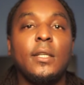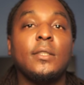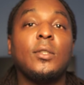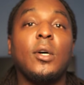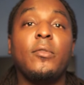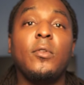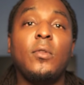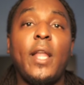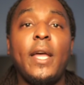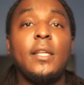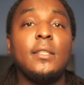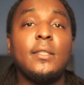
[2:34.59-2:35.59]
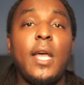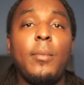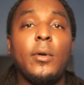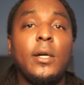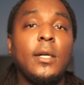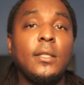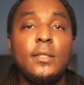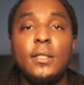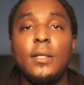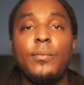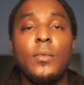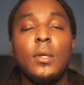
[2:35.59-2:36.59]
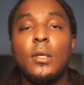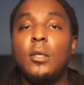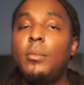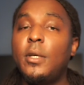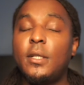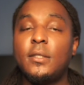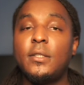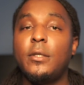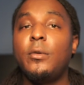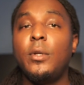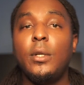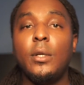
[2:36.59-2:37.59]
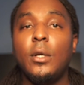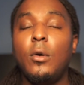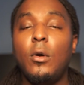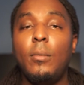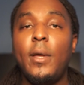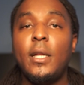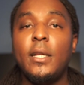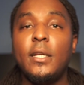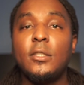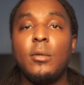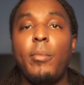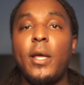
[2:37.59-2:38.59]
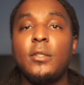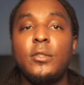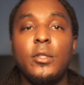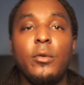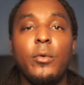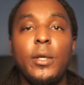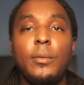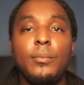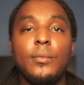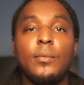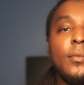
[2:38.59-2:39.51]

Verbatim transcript: So if you like this type of content, you've been considering going back to get your bachelor's degree,